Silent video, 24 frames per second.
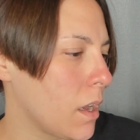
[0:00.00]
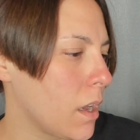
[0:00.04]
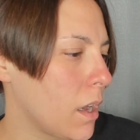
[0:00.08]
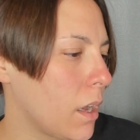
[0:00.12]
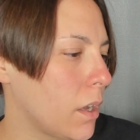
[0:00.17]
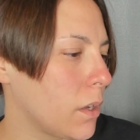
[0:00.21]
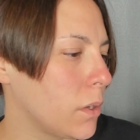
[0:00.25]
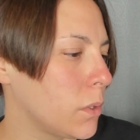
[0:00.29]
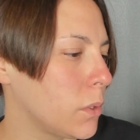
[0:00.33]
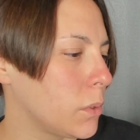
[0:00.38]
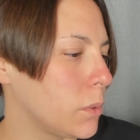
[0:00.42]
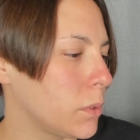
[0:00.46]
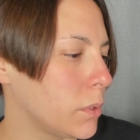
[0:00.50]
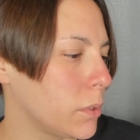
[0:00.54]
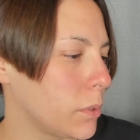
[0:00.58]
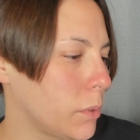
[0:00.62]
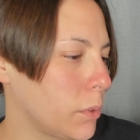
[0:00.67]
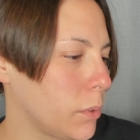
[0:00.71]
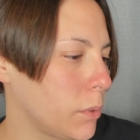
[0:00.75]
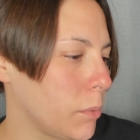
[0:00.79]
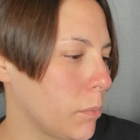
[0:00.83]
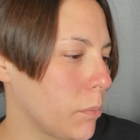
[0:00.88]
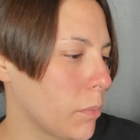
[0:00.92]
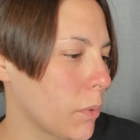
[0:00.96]
A hula
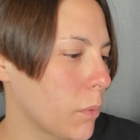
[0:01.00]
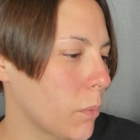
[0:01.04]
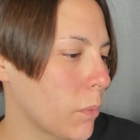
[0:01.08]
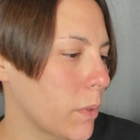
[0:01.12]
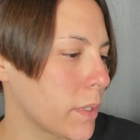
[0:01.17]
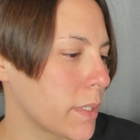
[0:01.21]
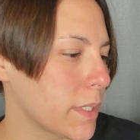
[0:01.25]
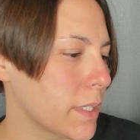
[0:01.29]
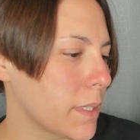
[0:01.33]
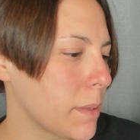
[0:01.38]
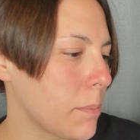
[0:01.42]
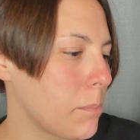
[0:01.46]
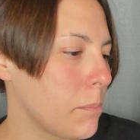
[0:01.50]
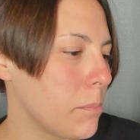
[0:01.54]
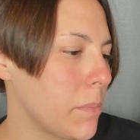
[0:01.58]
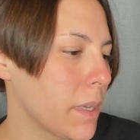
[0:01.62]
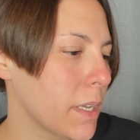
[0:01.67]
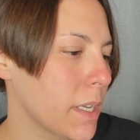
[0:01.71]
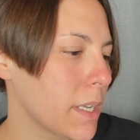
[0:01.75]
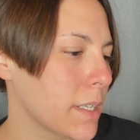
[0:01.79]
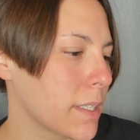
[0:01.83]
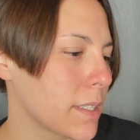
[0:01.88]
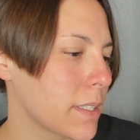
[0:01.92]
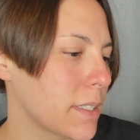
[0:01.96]
hoop was the
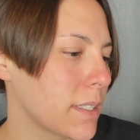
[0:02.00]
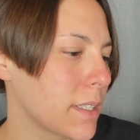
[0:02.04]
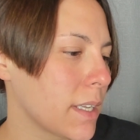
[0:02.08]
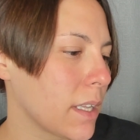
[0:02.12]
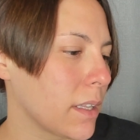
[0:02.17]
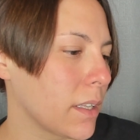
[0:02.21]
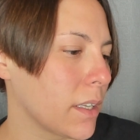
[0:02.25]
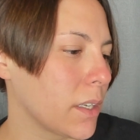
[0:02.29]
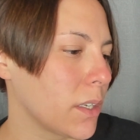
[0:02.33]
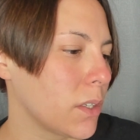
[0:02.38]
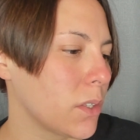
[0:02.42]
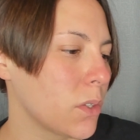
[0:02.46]
biggest selling